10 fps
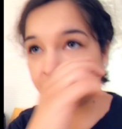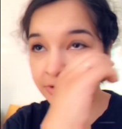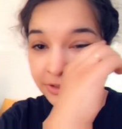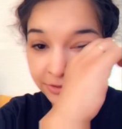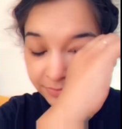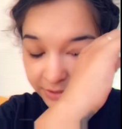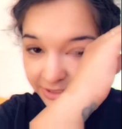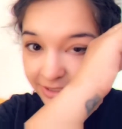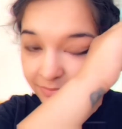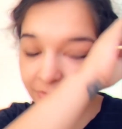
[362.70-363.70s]
YouTube,
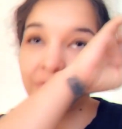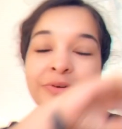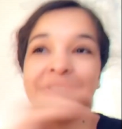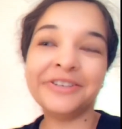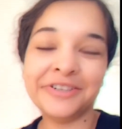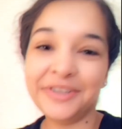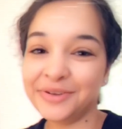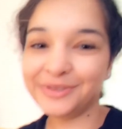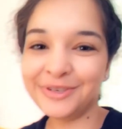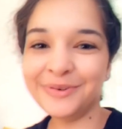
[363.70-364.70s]
because I'm always on
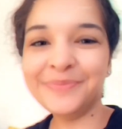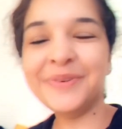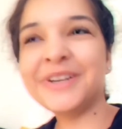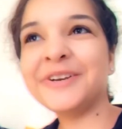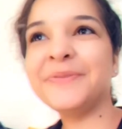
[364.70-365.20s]
YouTube, but